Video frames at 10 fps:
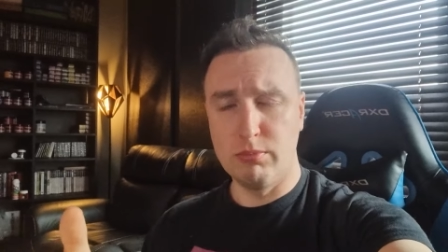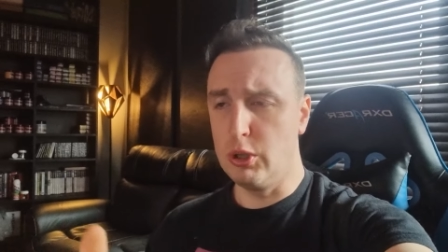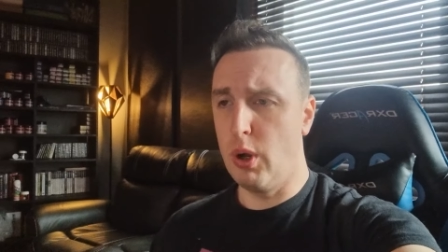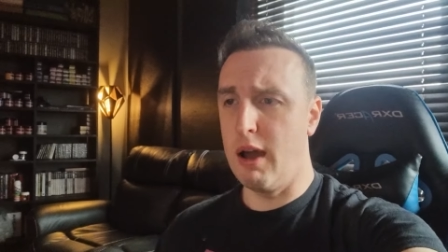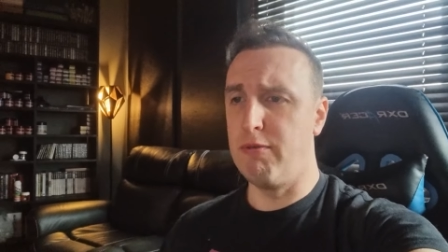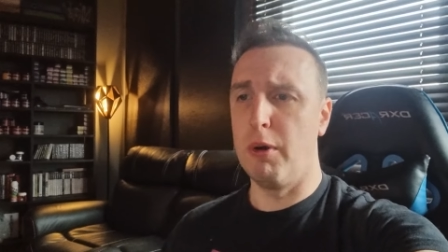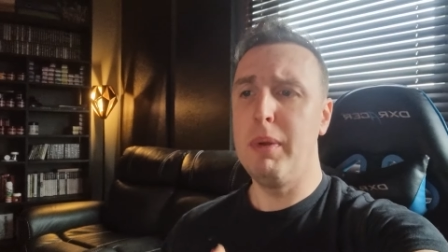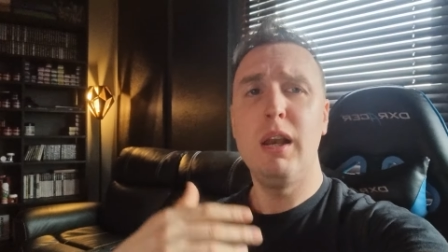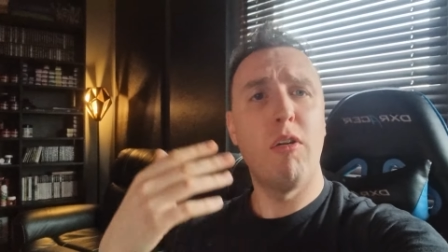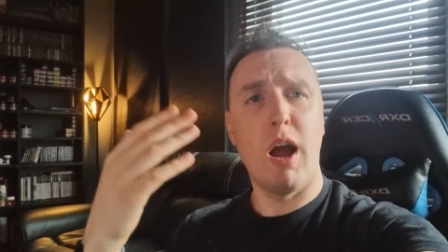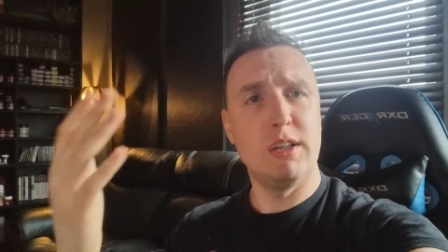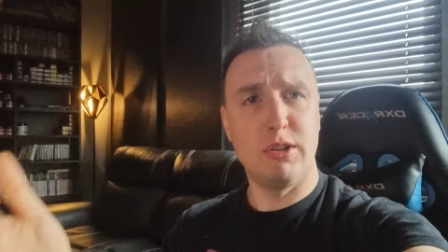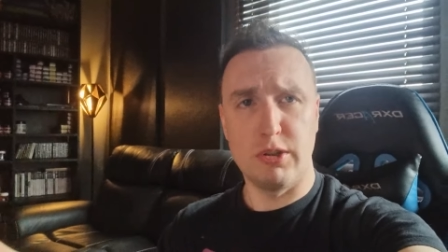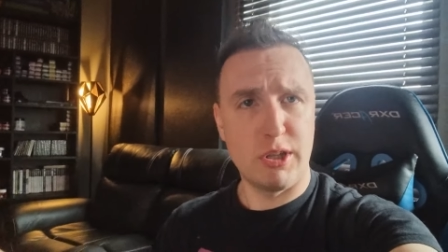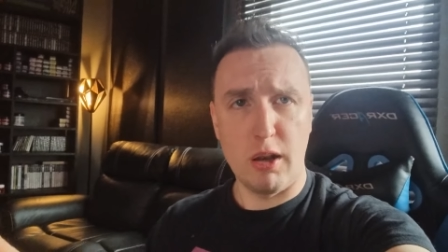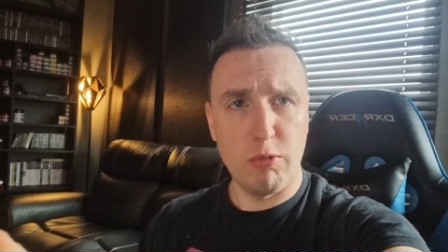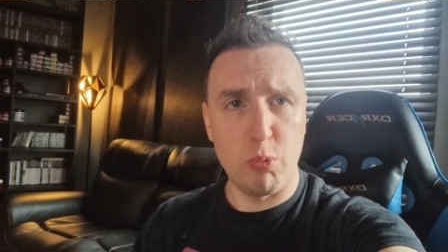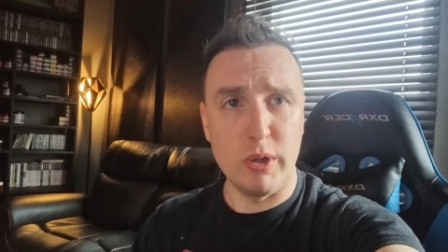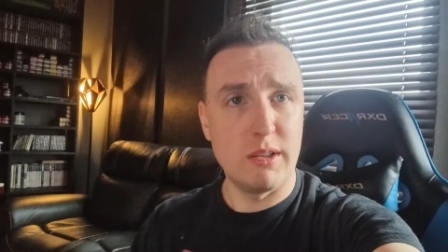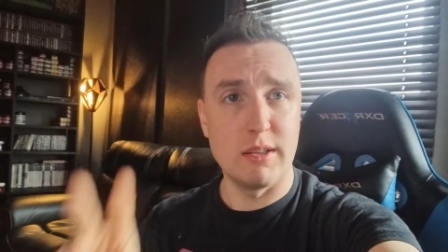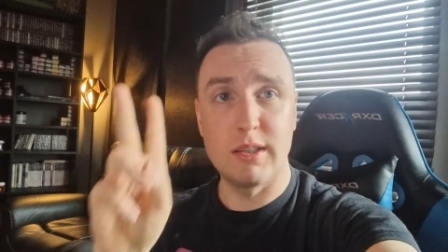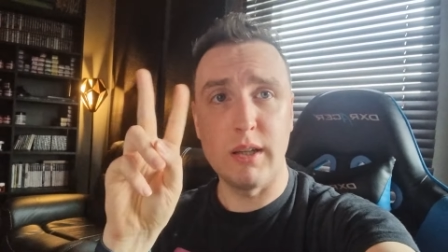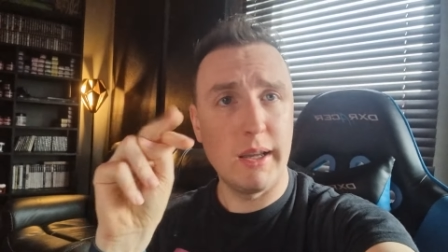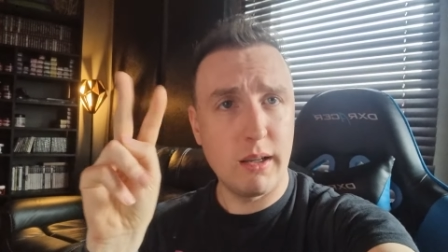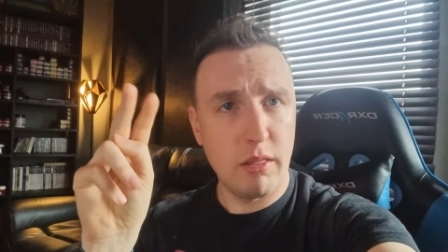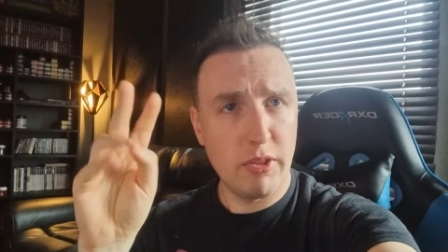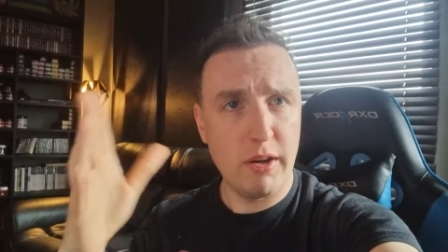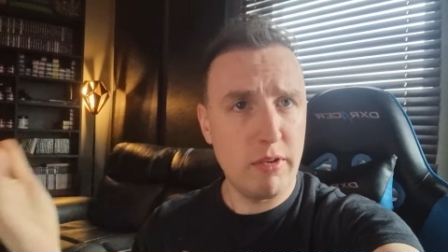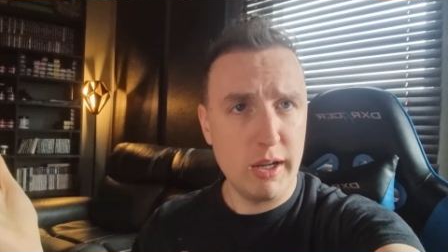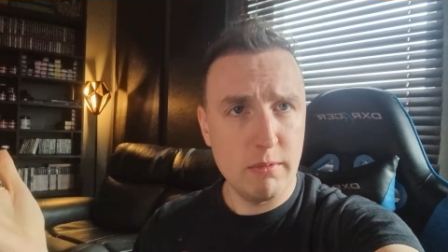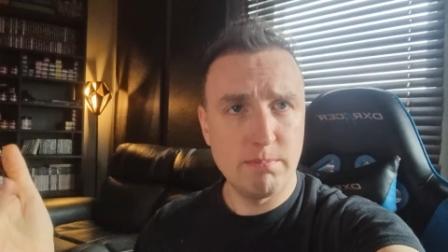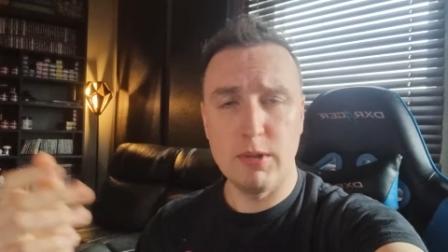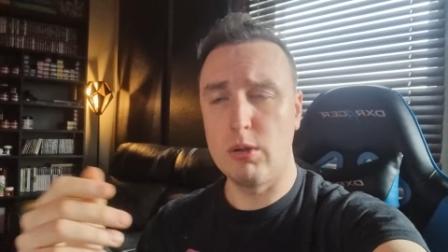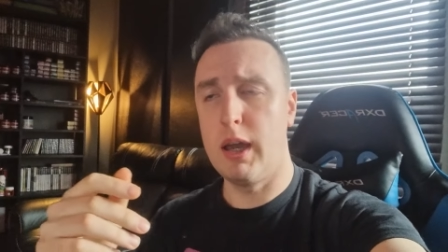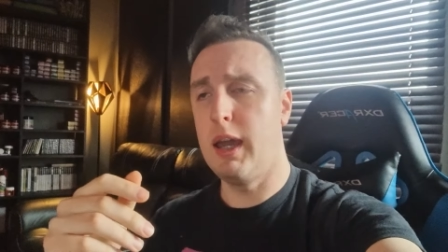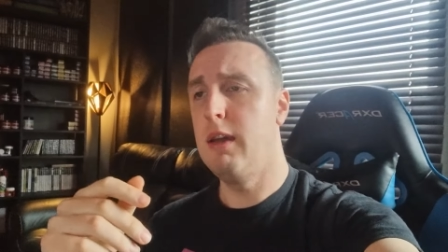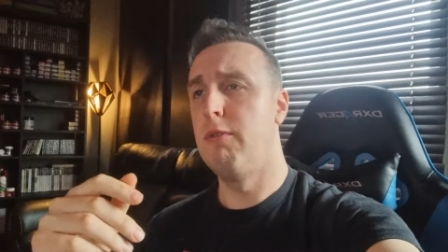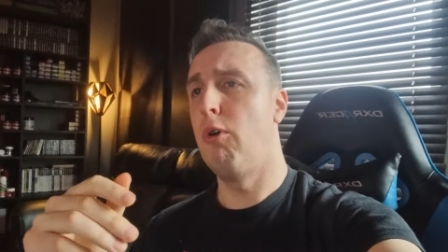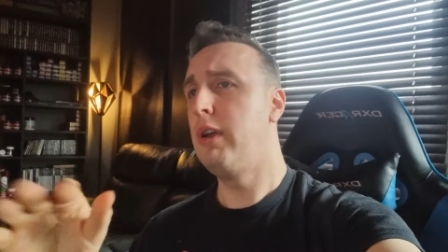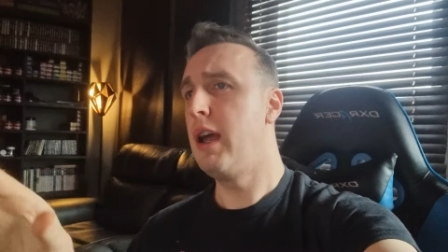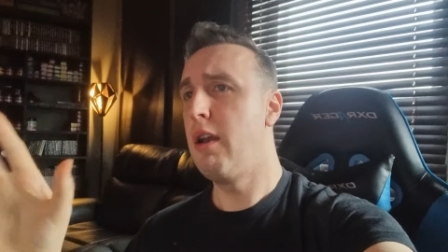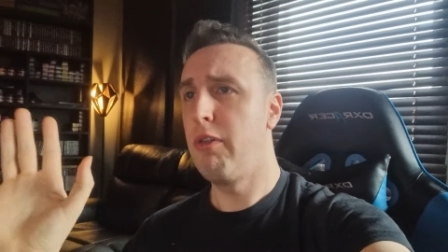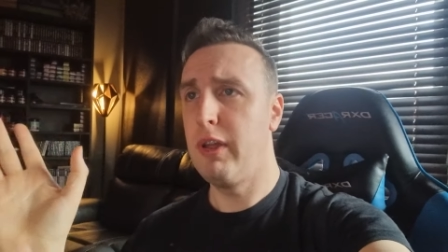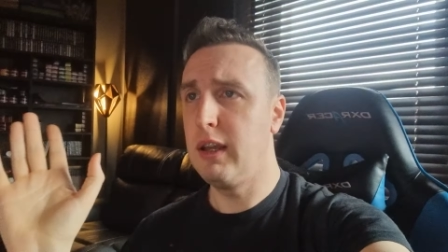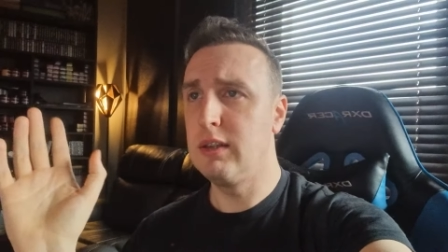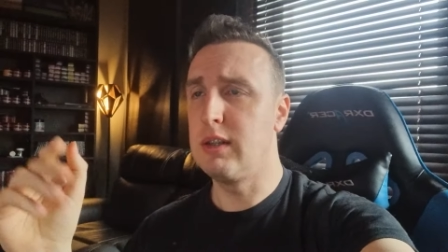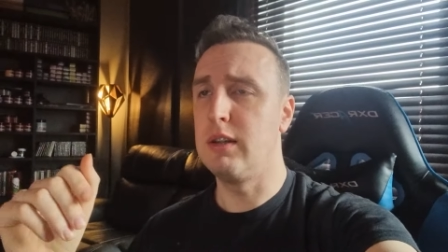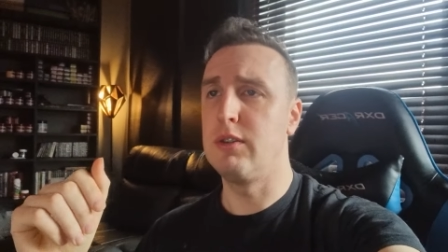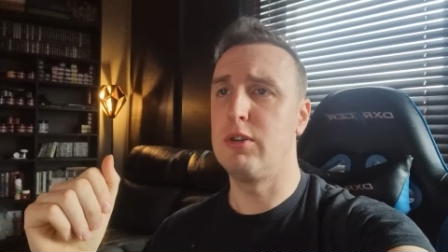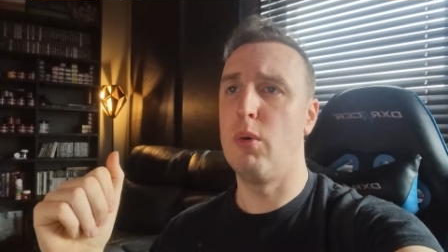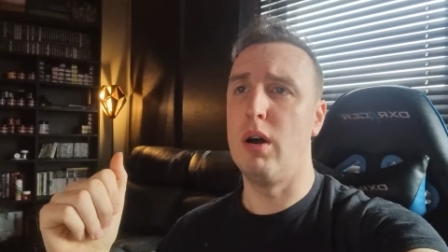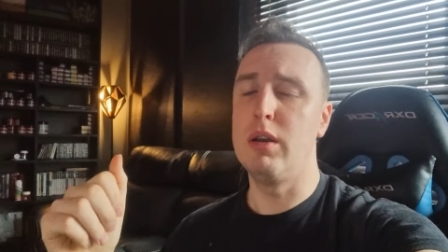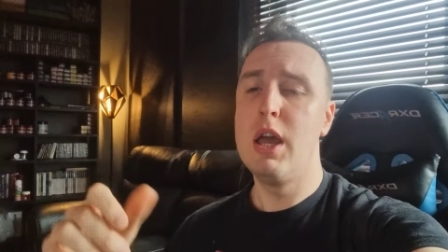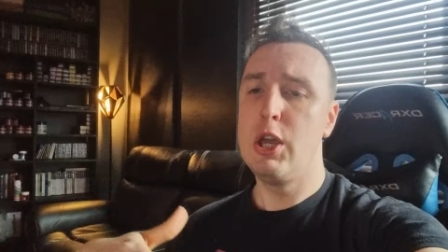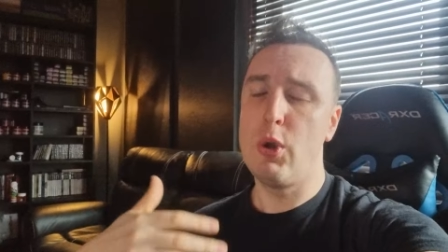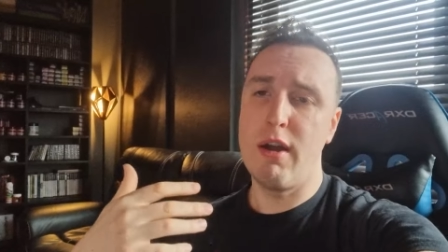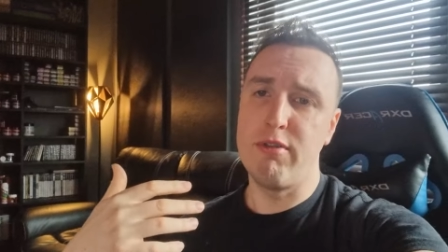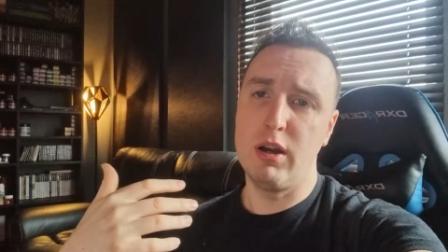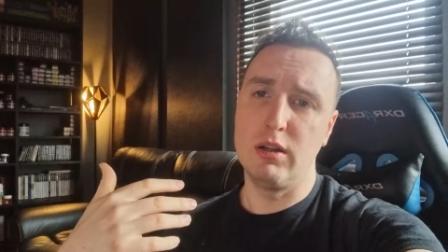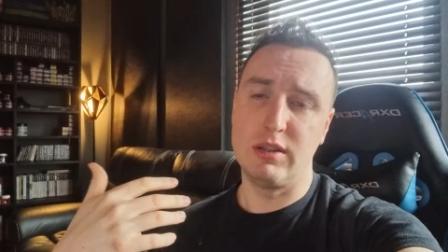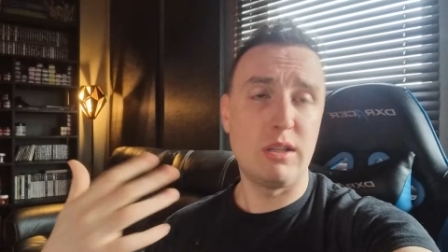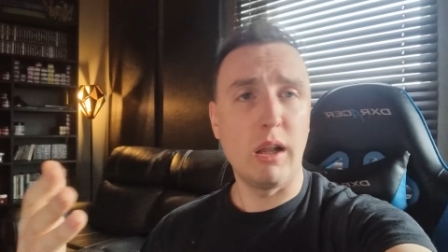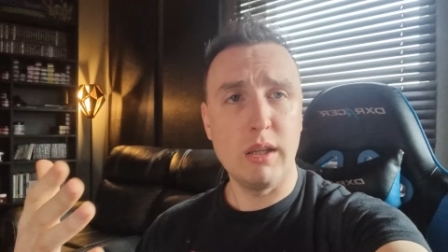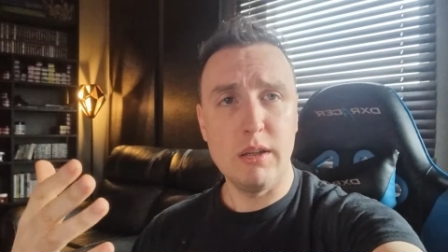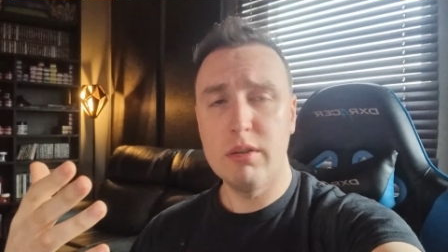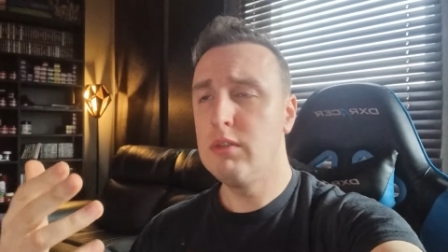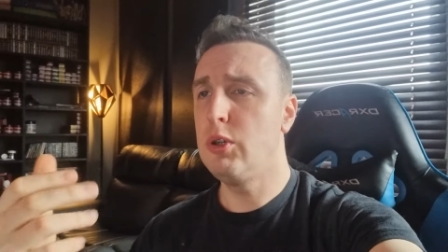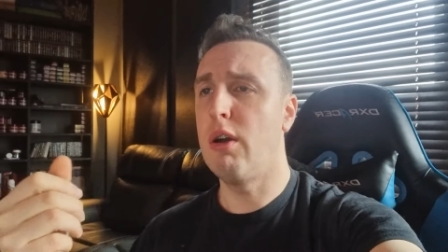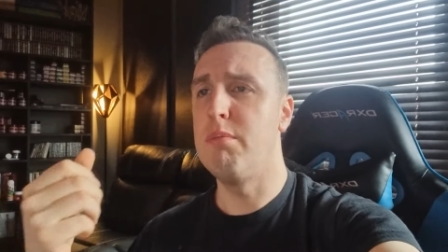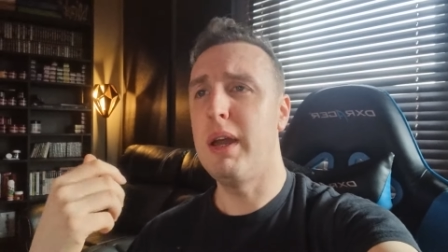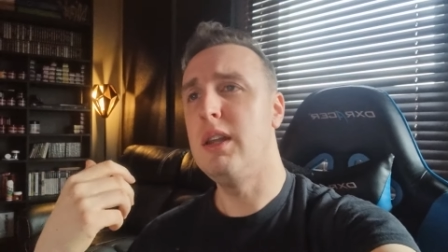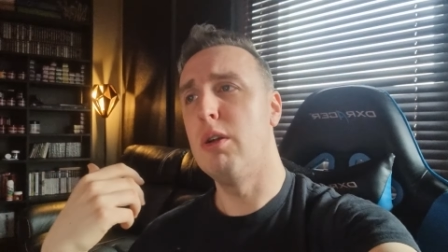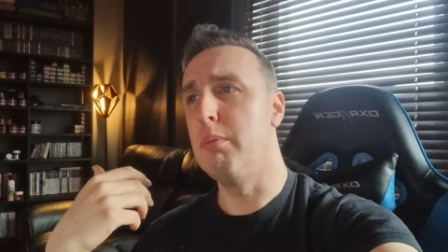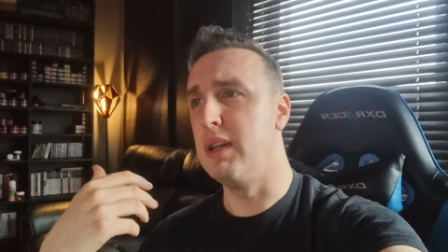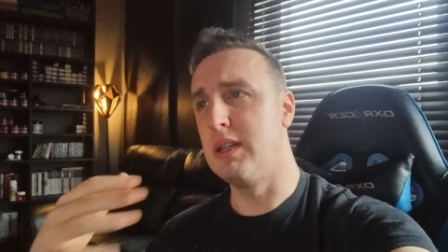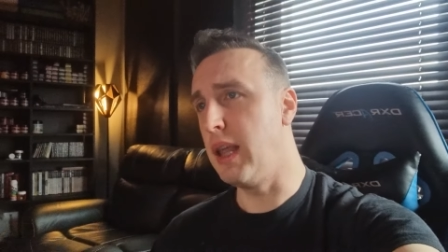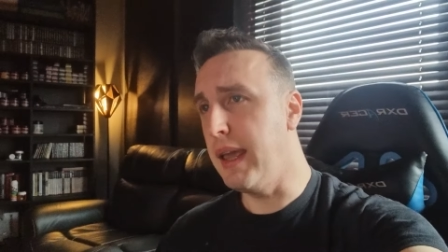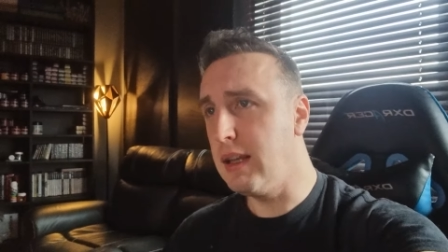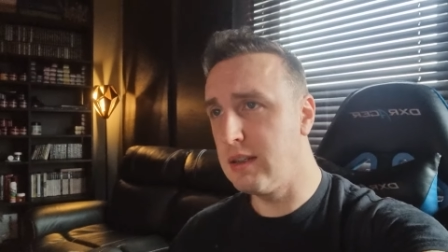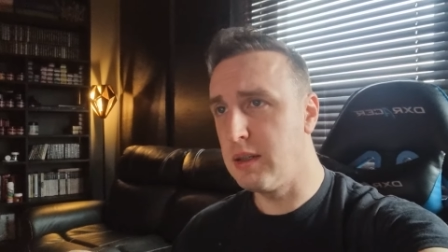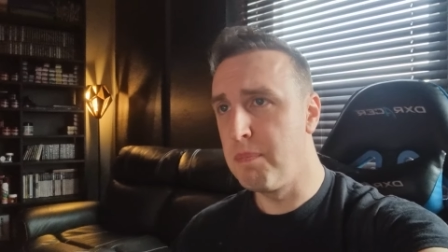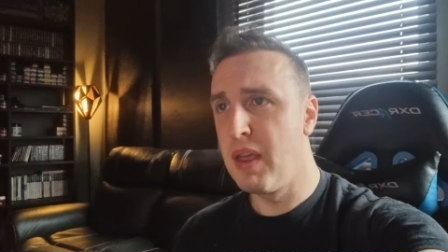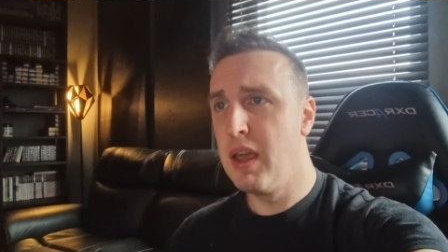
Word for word: You have familiarized yourself with the cycle theory, okay, four-year things and so on. You have uh, studied, you have made your mistakes,